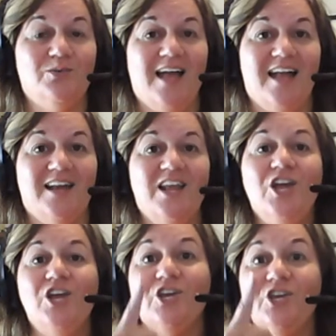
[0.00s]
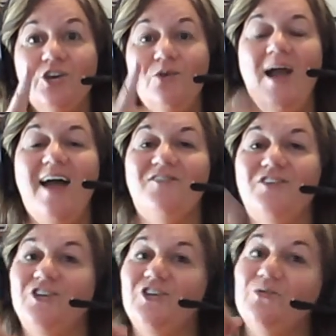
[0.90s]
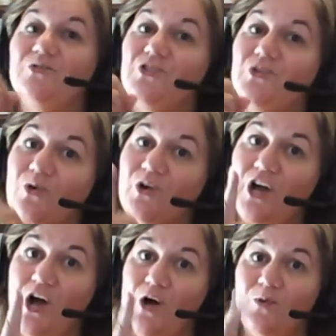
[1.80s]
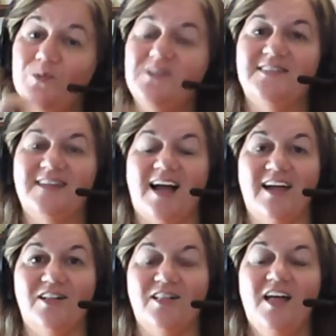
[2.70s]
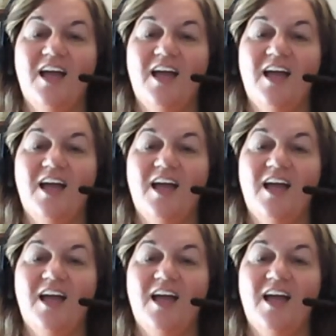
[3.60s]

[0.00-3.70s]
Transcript: that, you have to use your own style